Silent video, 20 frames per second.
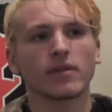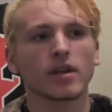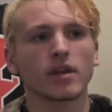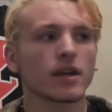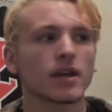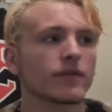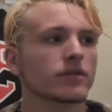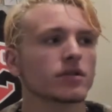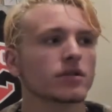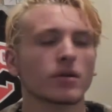
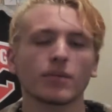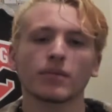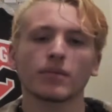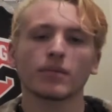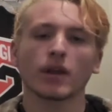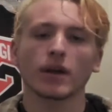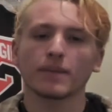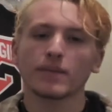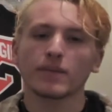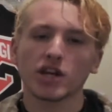even to
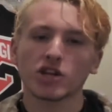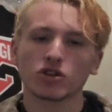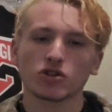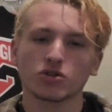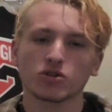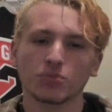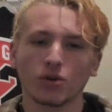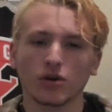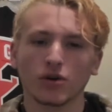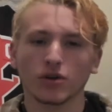like major
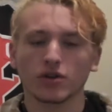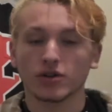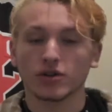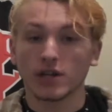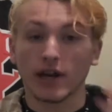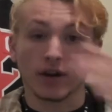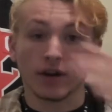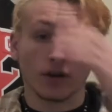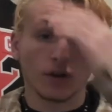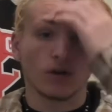spoilers.
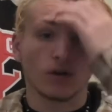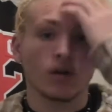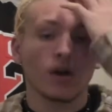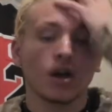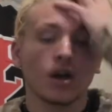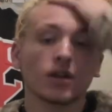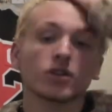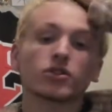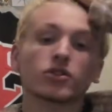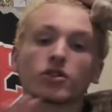I don't know,
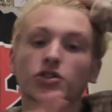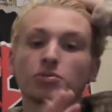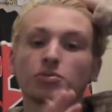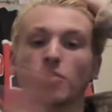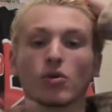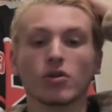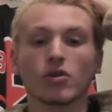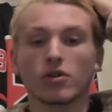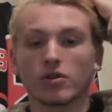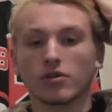just a
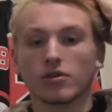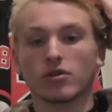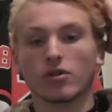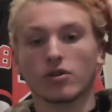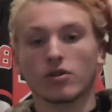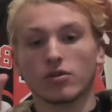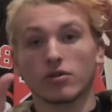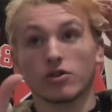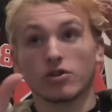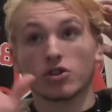
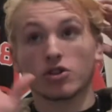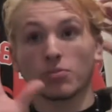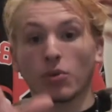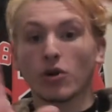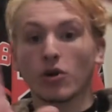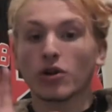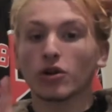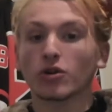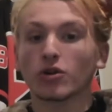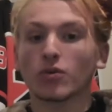
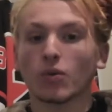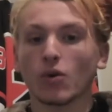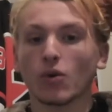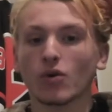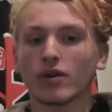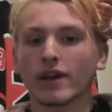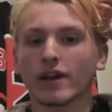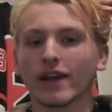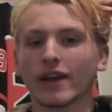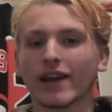spoiler
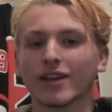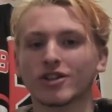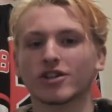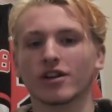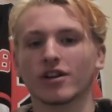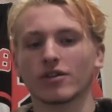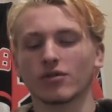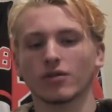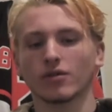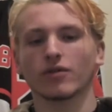warning in
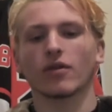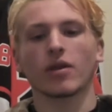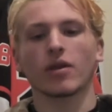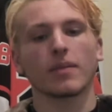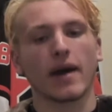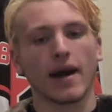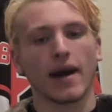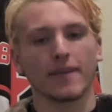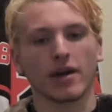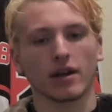general for the
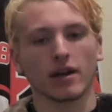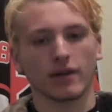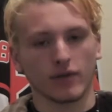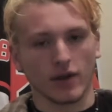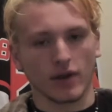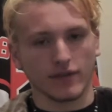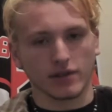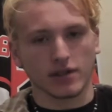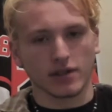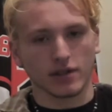Batman if you
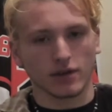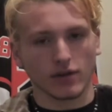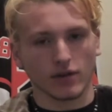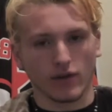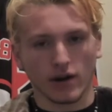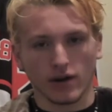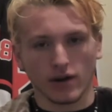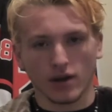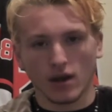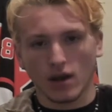haven't seen it already.